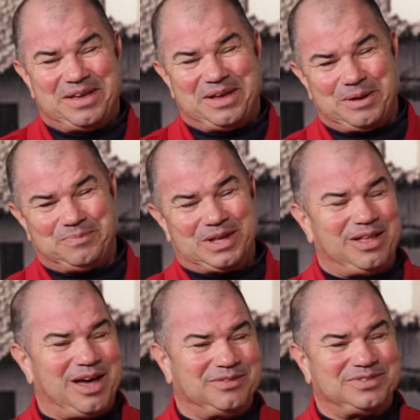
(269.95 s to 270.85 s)
a
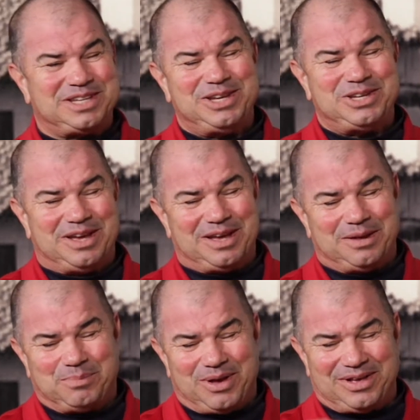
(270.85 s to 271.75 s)
lot
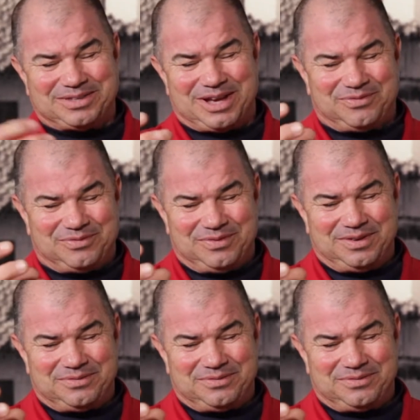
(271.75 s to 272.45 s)
of balls off